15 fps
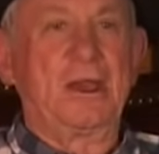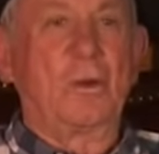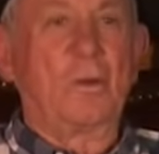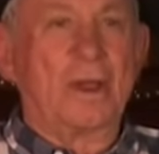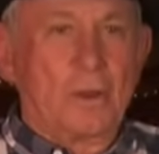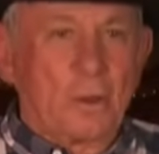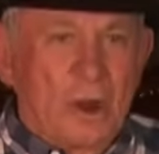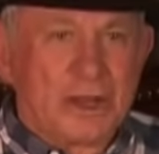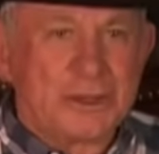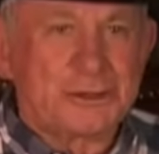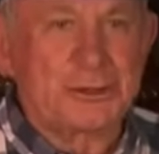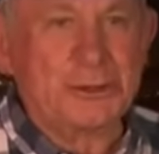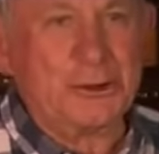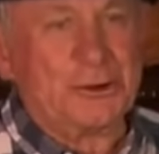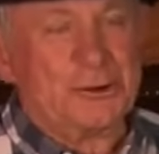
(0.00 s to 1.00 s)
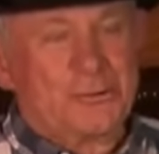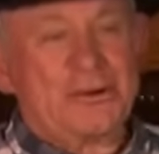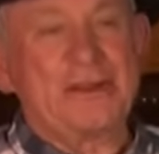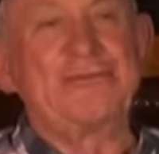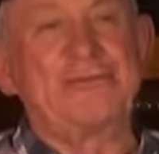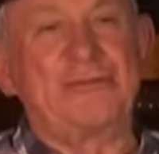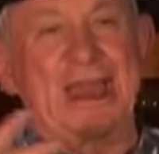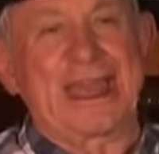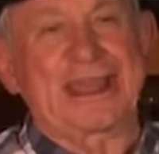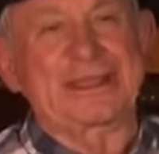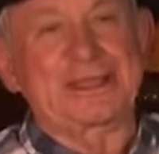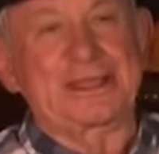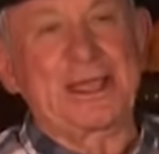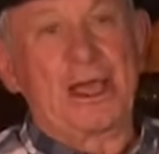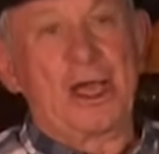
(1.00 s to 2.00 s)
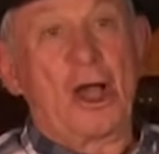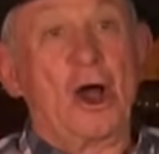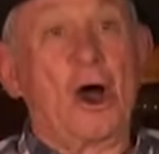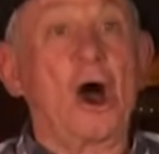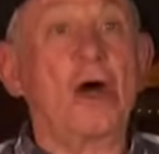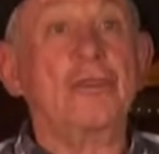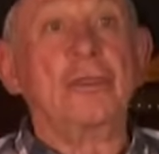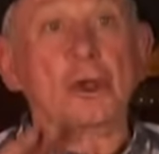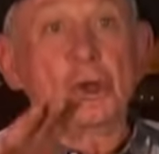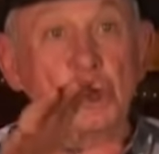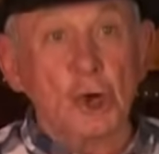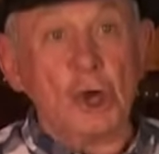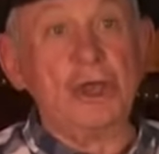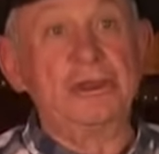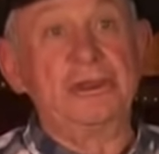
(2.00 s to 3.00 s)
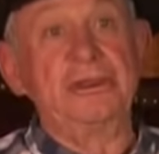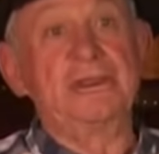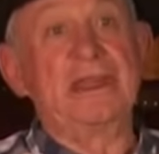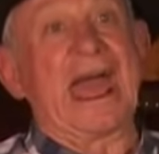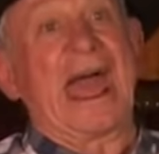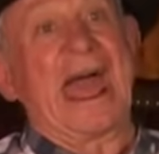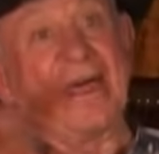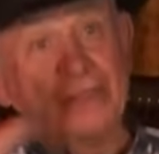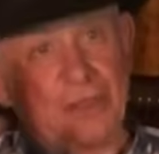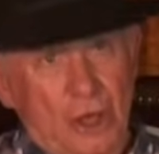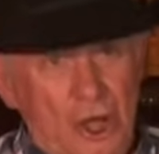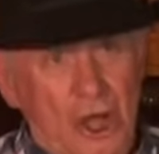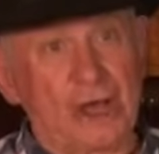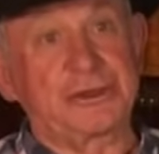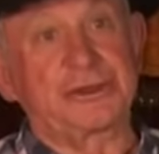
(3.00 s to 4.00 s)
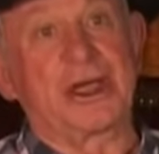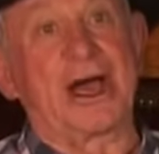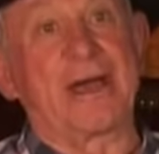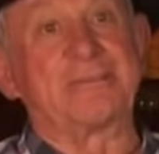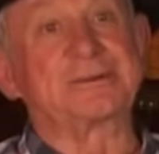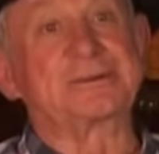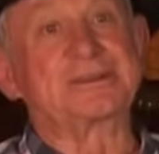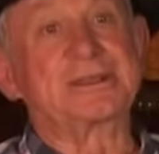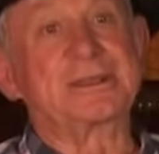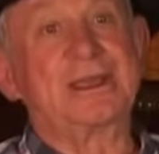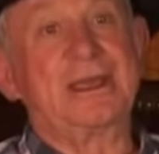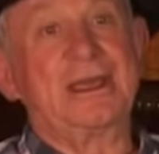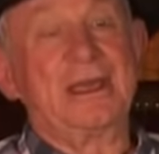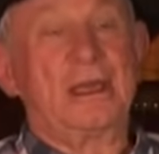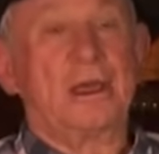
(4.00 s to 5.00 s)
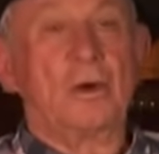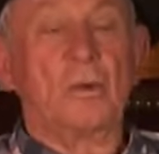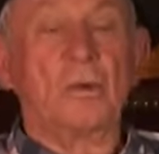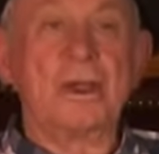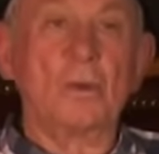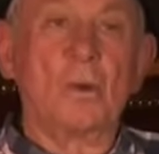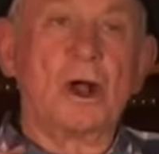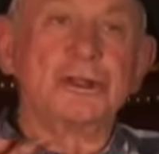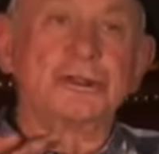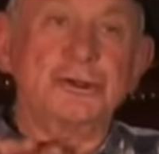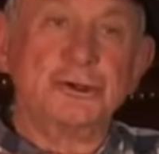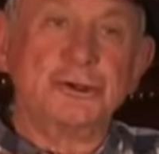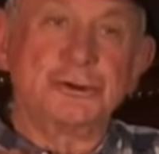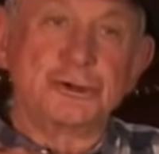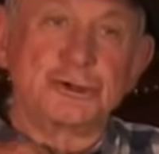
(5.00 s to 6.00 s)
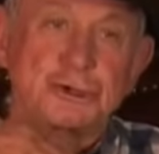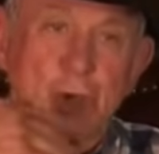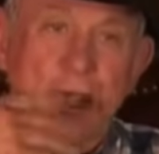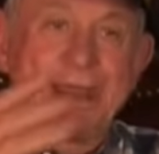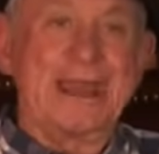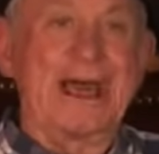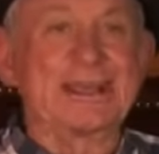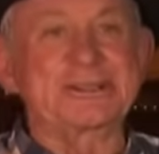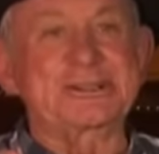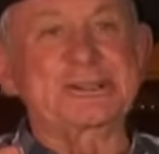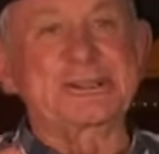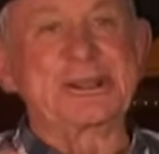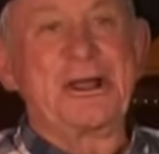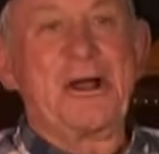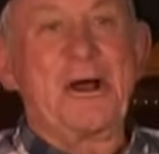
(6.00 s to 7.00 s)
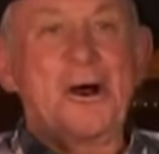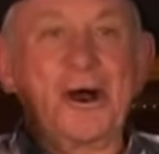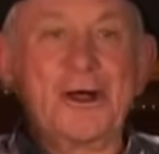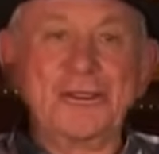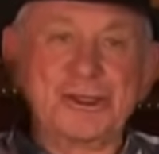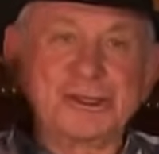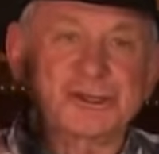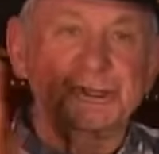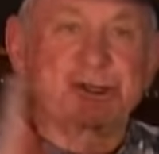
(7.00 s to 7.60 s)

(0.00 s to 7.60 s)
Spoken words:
We want to reflect on the good and the hard times. We want you to join us on this